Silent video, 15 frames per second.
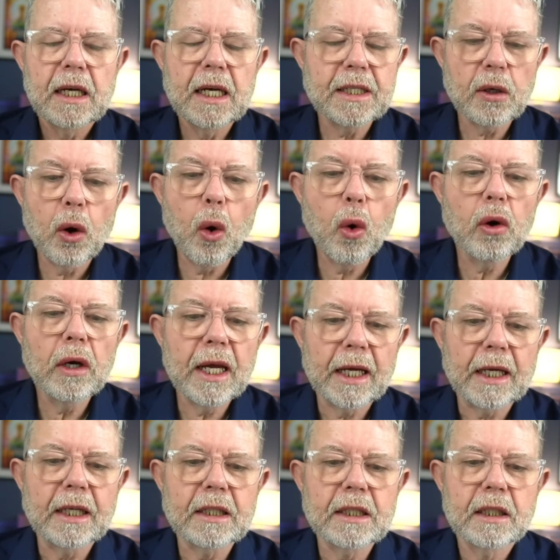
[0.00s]
it's all
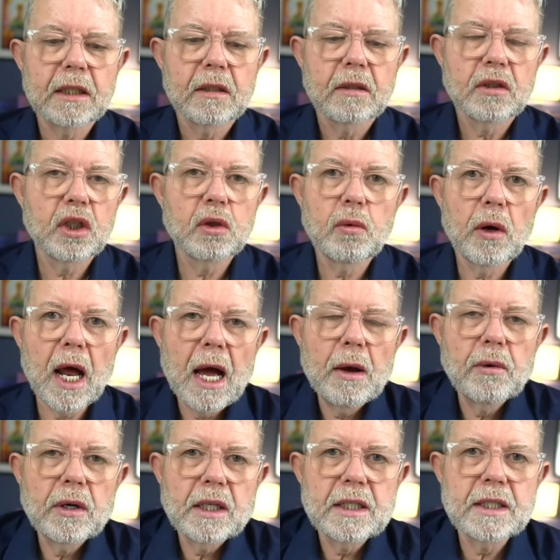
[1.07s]
linked to what I
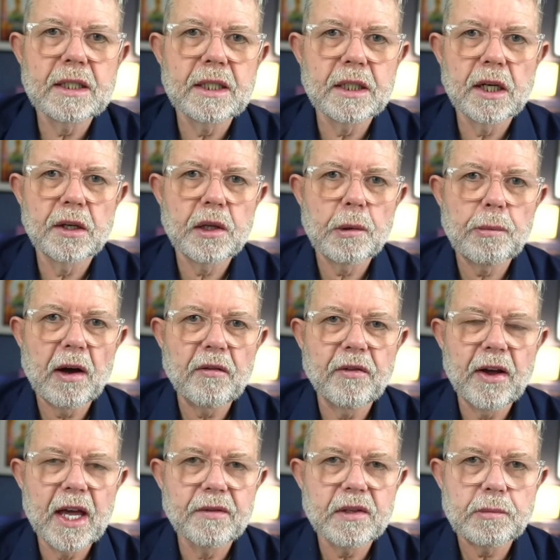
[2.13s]
would consider the
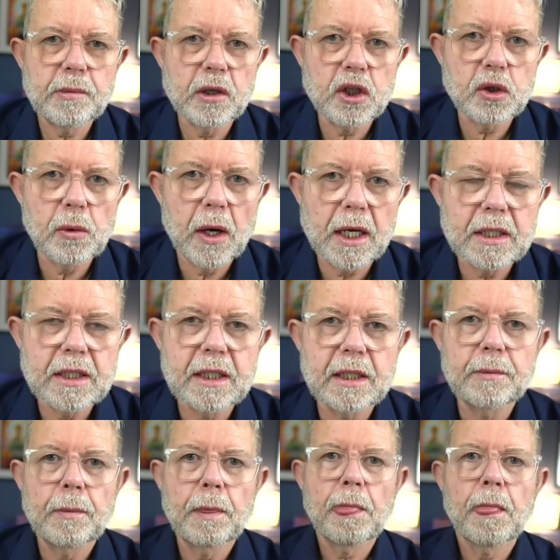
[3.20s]
buffet of
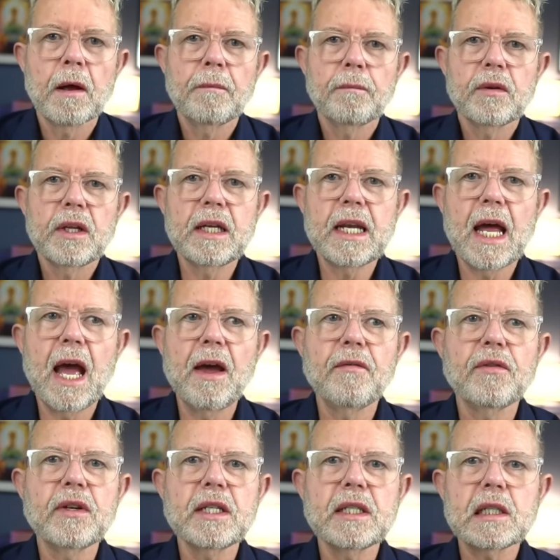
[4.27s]
spirituality. In
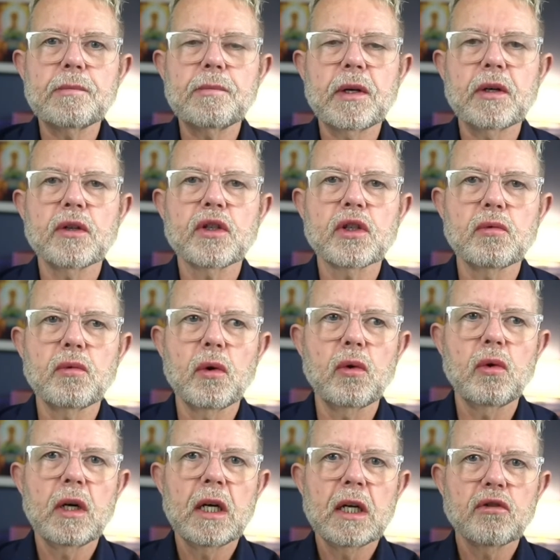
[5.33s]
every
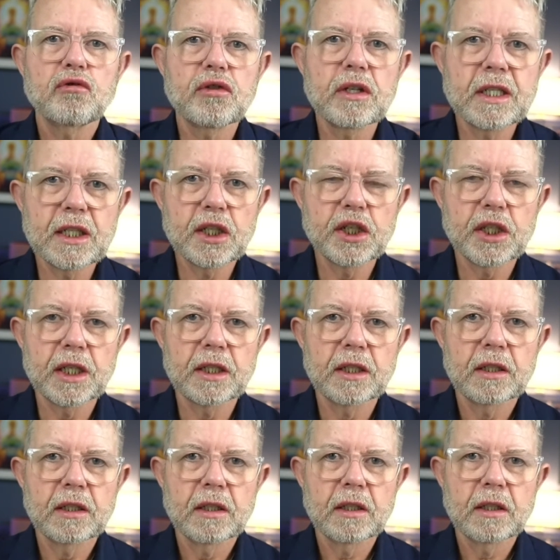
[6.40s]
spiritual
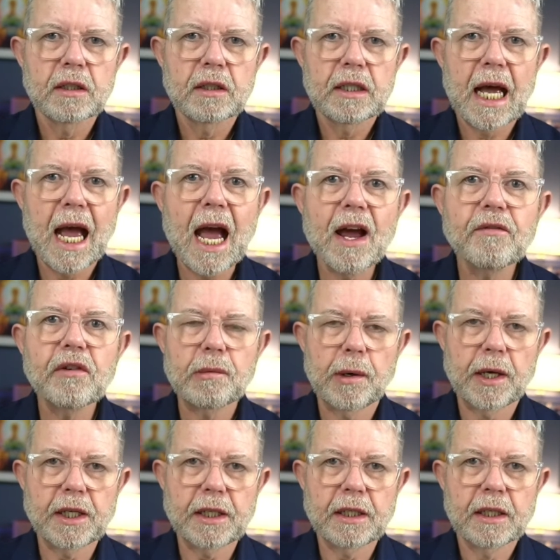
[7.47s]
tradition,
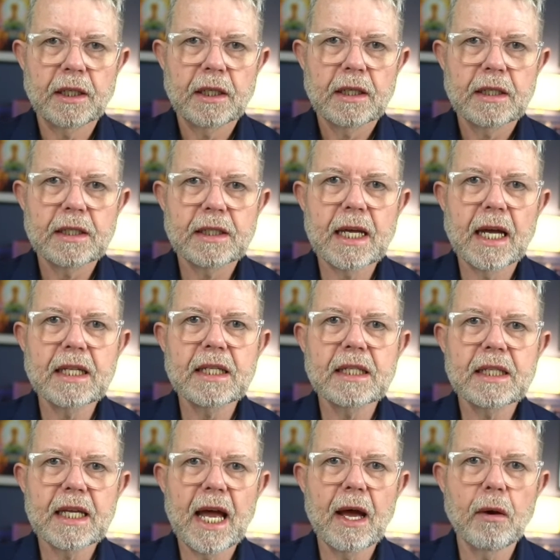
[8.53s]
everybody
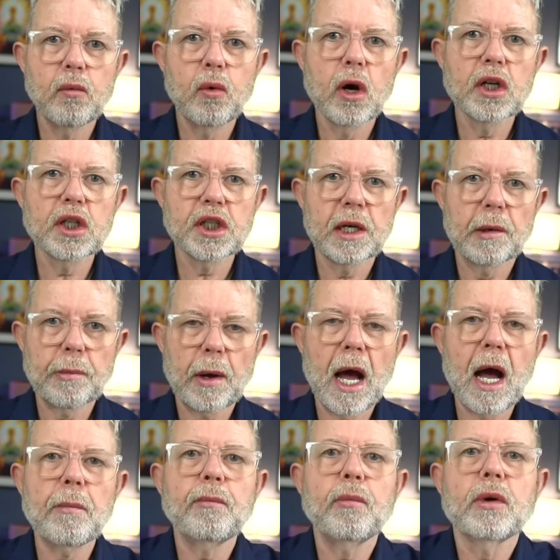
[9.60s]
sends their worship
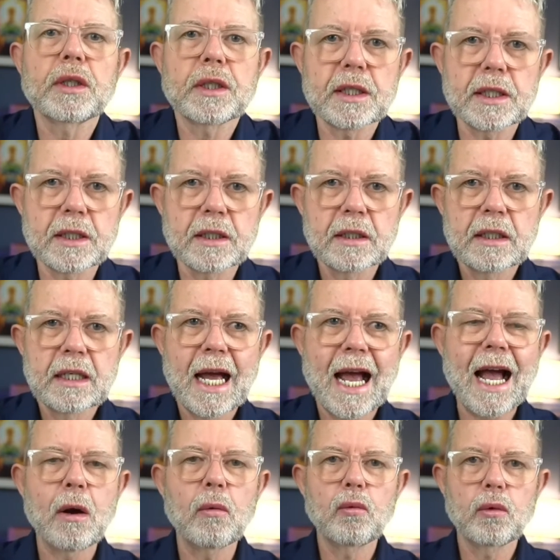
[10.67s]
upwards,
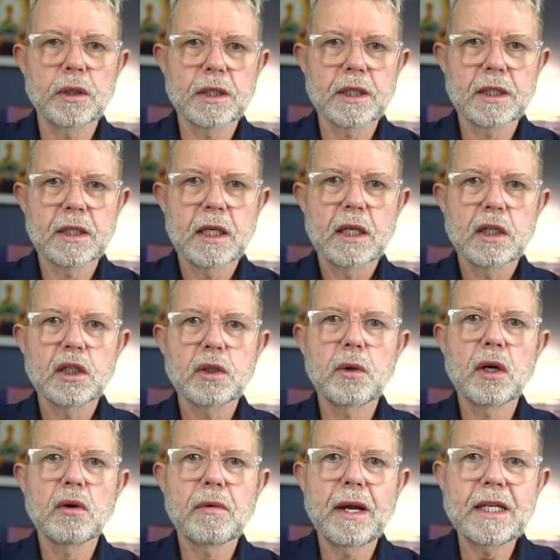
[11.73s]
outwards,
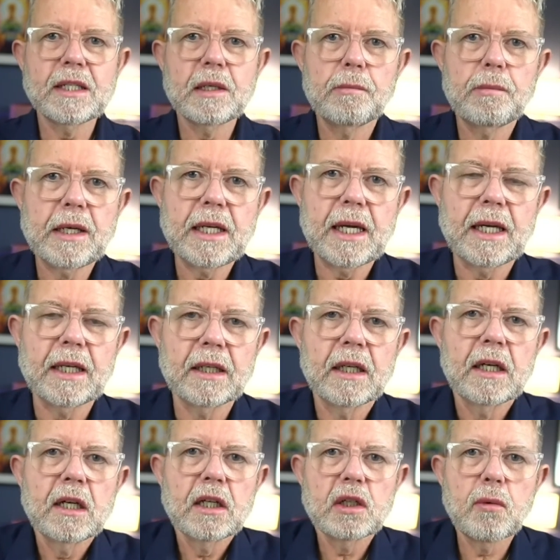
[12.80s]
to a greater being,
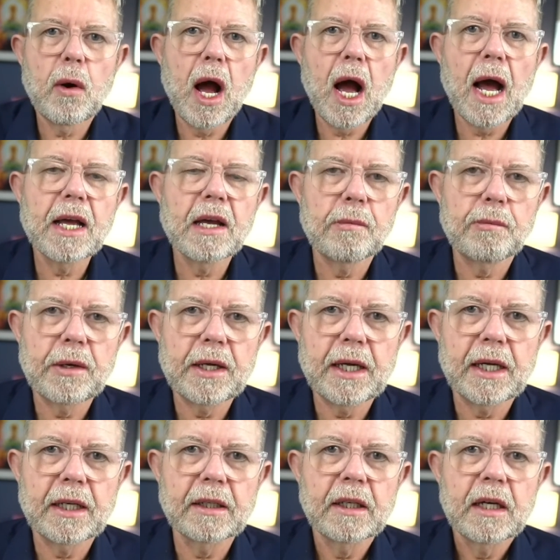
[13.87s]
to a higher
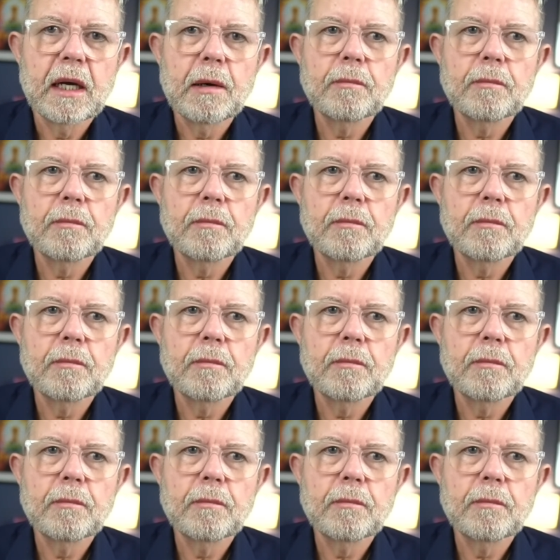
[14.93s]
being.